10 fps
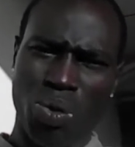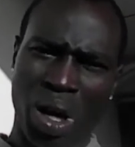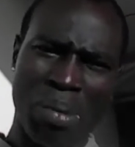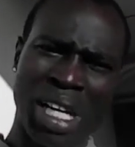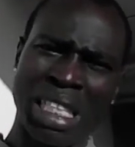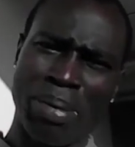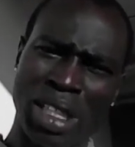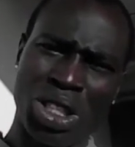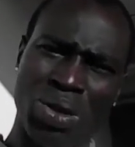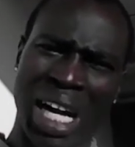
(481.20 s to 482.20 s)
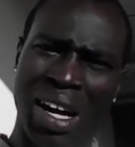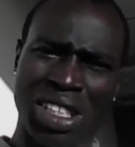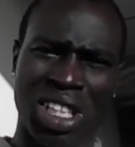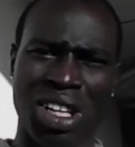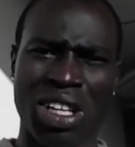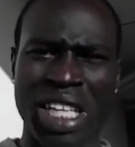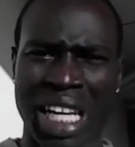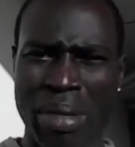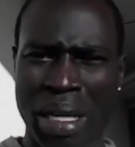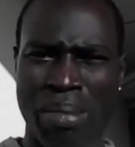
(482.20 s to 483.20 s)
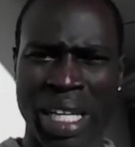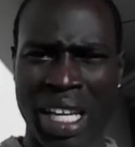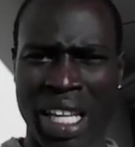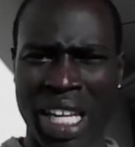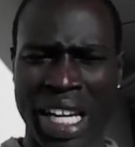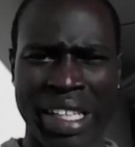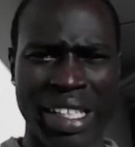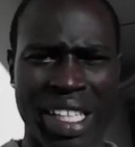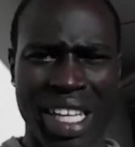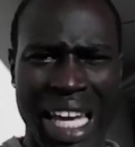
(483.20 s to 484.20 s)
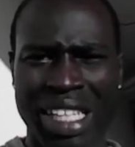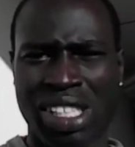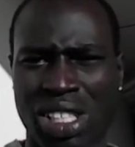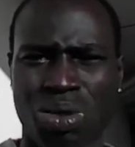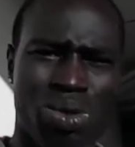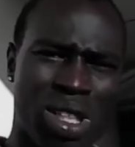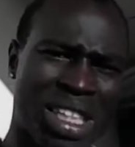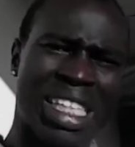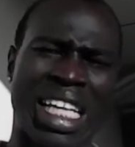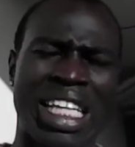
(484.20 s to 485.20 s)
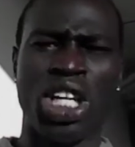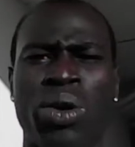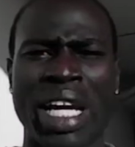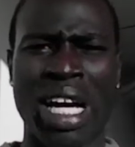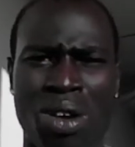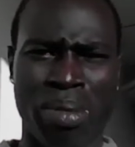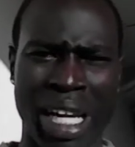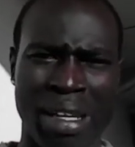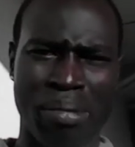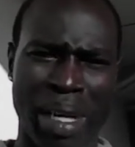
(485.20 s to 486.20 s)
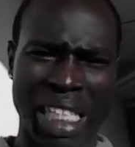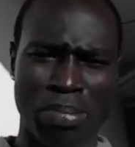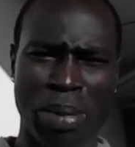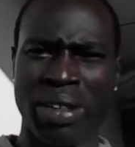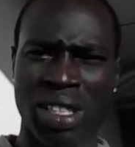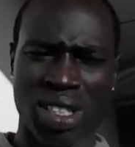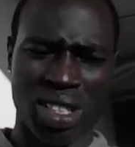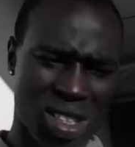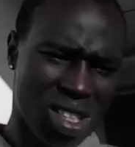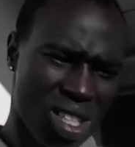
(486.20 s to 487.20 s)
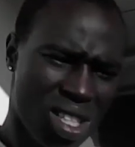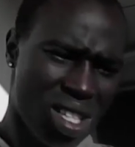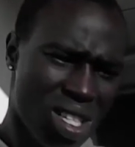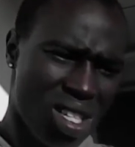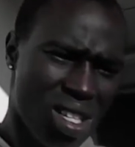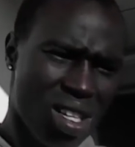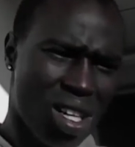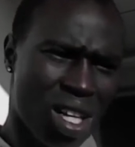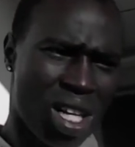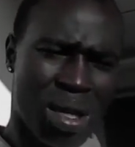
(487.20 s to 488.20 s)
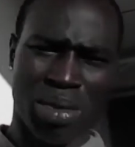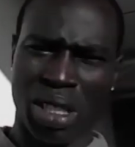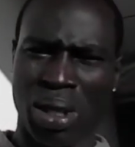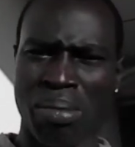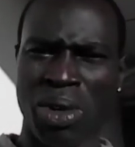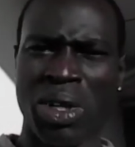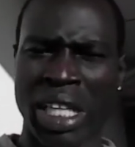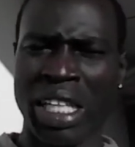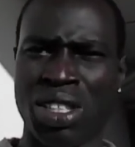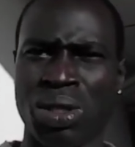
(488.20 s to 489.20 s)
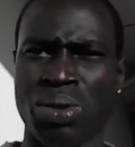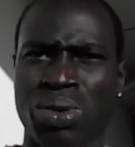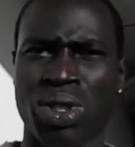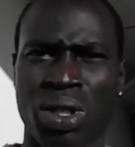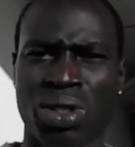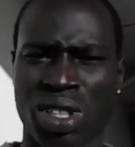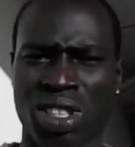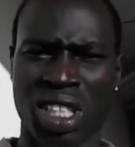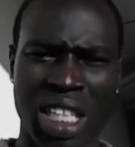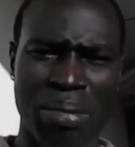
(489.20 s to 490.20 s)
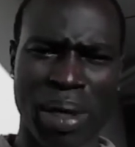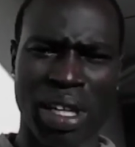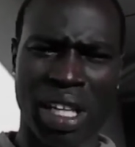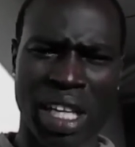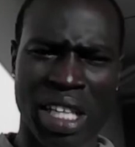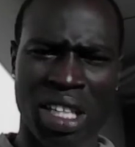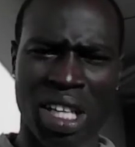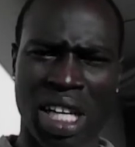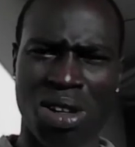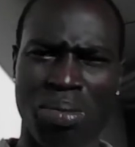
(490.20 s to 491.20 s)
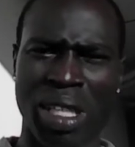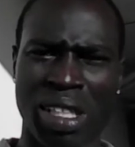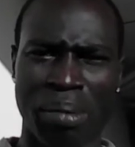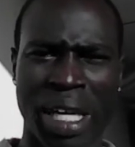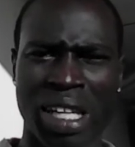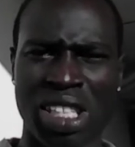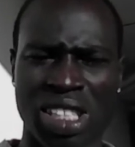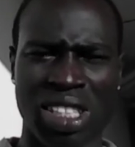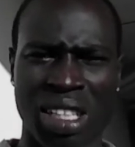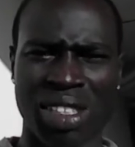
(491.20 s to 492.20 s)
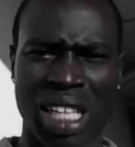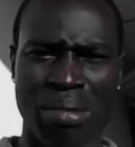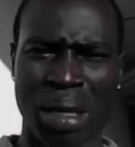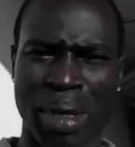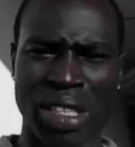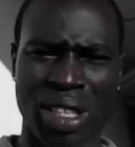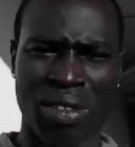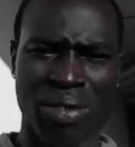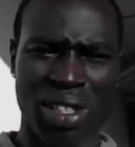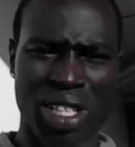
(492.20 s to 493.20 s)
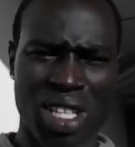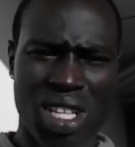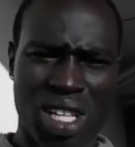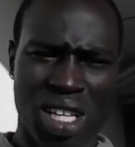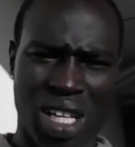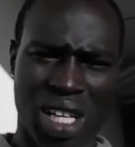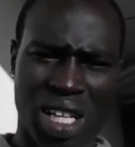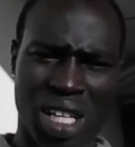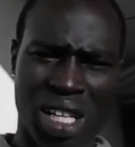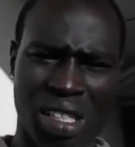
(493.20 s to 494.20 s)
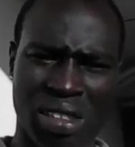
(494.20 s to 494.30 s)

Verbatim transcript: Well, I'm going to explain to you how I started learning how to make money online and the things I know now, my, my experience. Um, that's what I'm going to get into. So just keep hanging on. I don't mean, I'm not going to just start talking about myself. Uh,